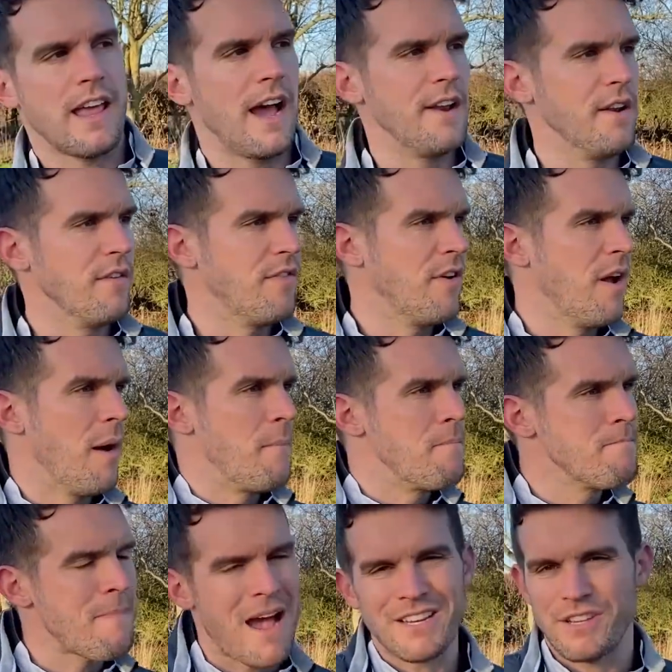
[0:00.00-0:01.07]
kind of a
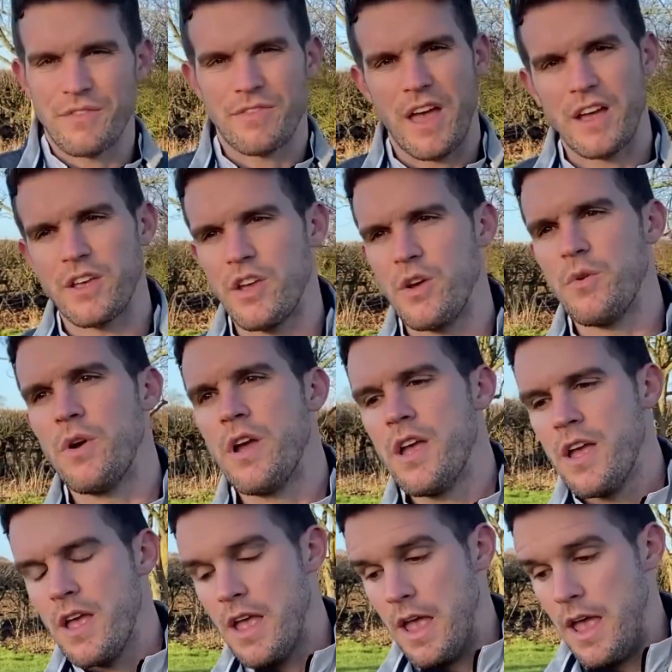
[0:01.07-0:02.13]
massive thank you.
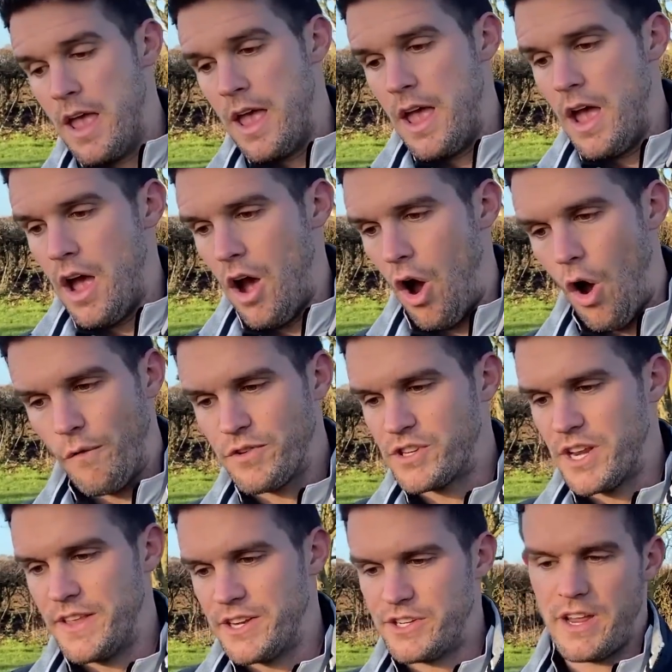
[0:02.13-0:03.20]

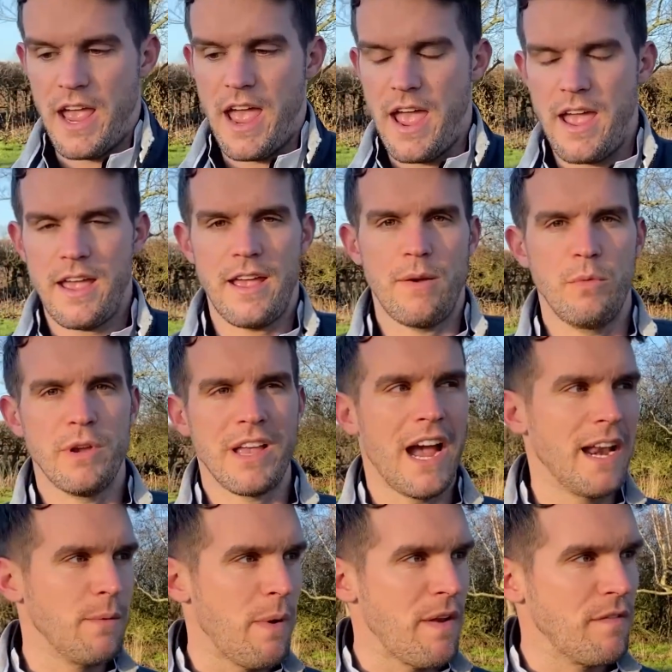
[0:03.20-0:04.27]
Obviously this year we
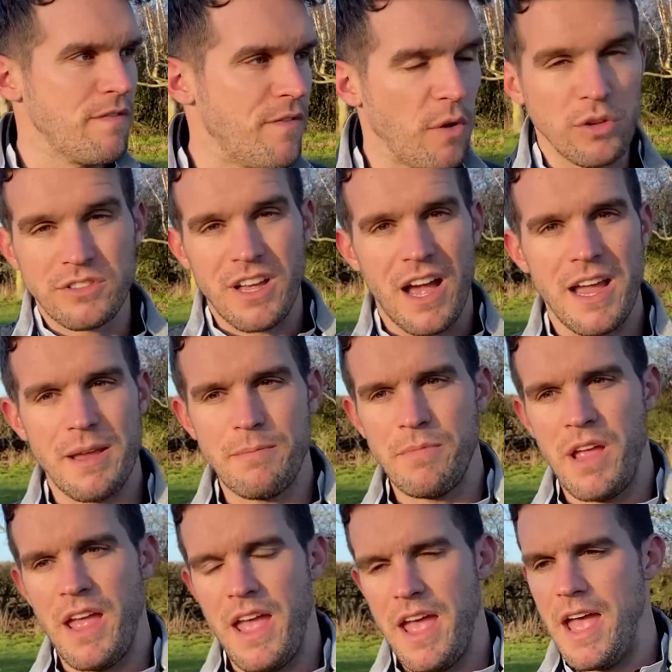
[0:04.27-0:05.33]
kind of went full time,
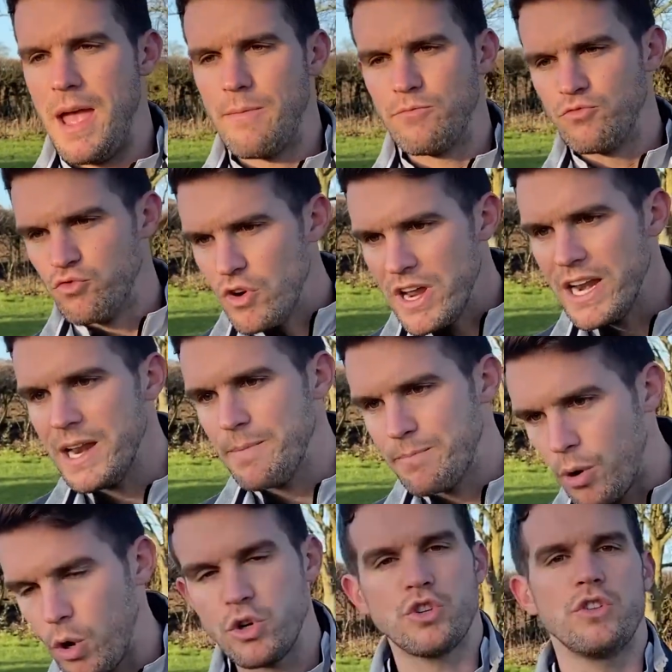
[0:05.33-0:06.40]
um, really
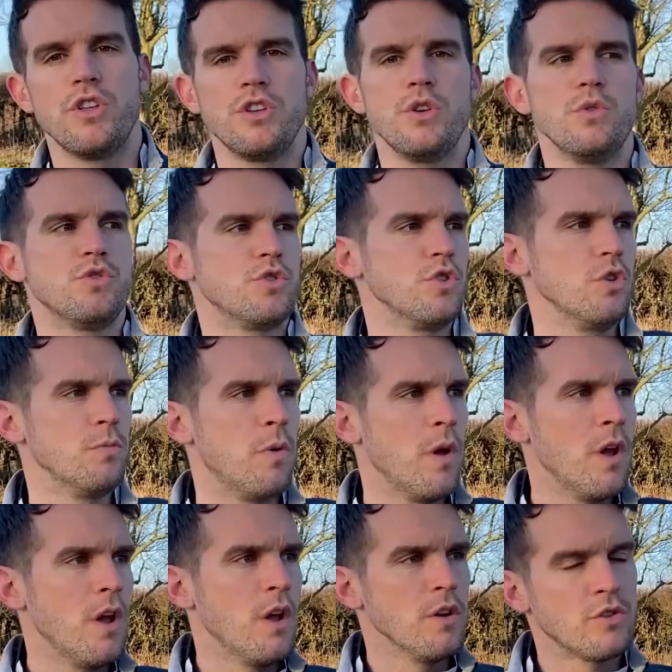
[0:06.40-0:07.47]
pushing the YouTube.
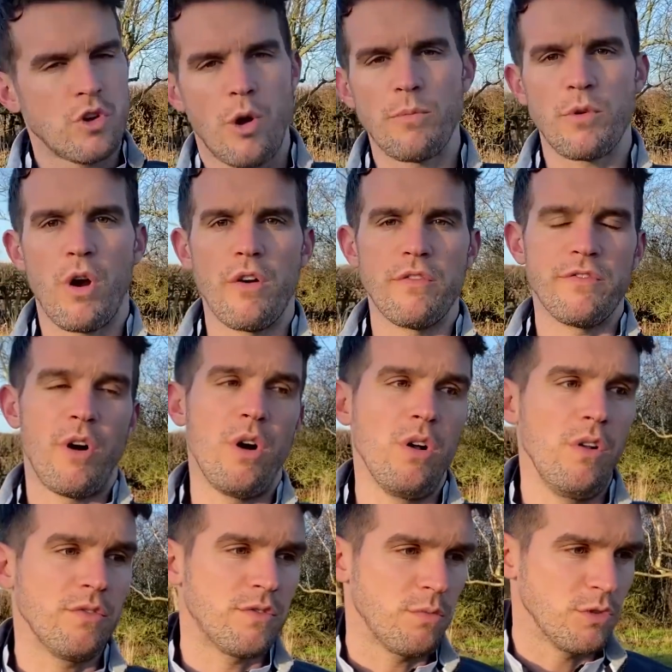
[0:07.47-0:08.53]
Tom got
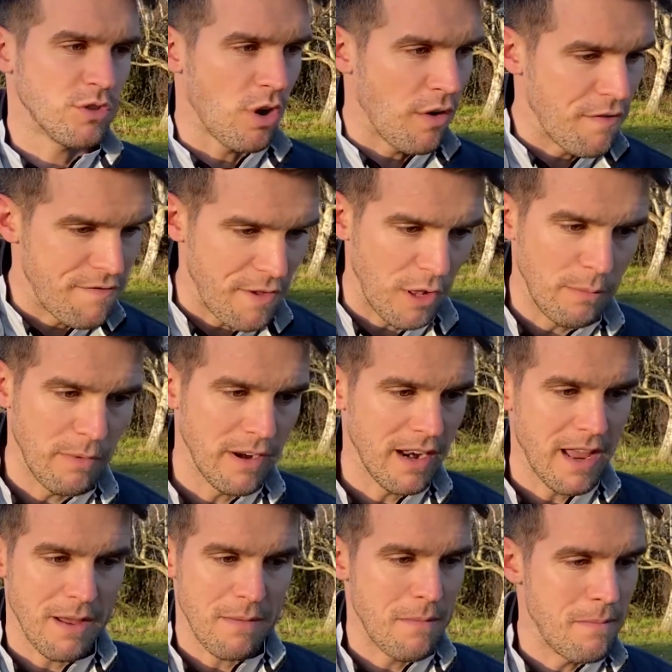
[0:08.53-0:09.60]
involved, we started filming
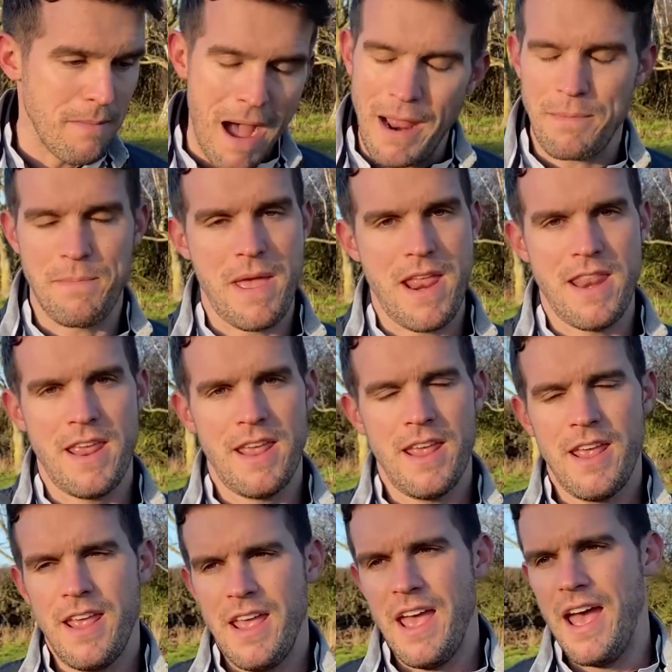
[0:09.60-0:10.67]
like madmen
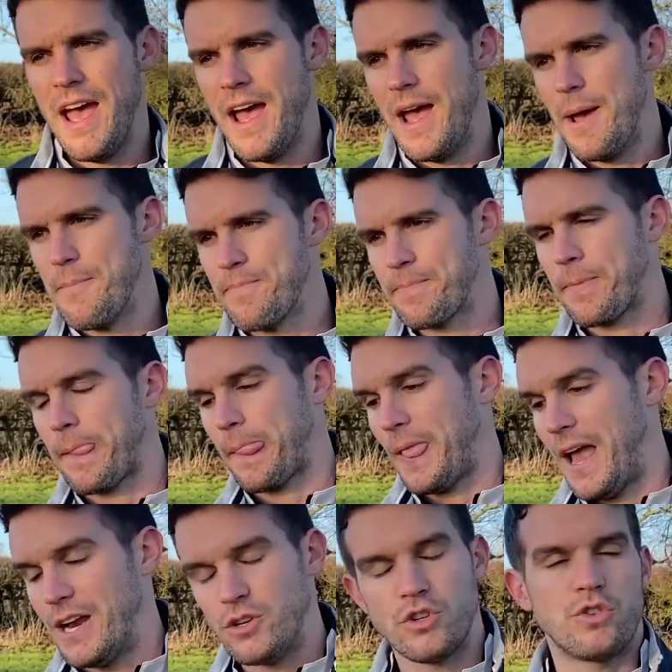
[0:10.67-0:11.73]
um,
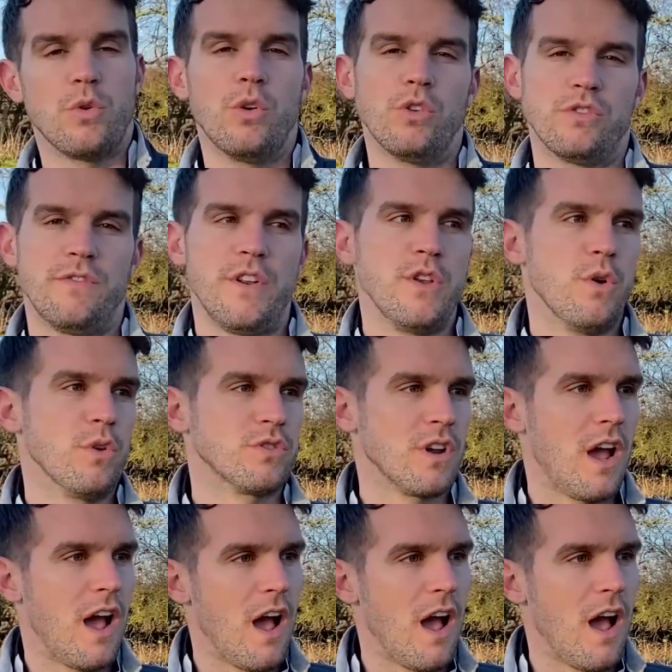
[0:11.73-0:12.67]
and just doing loads of videos.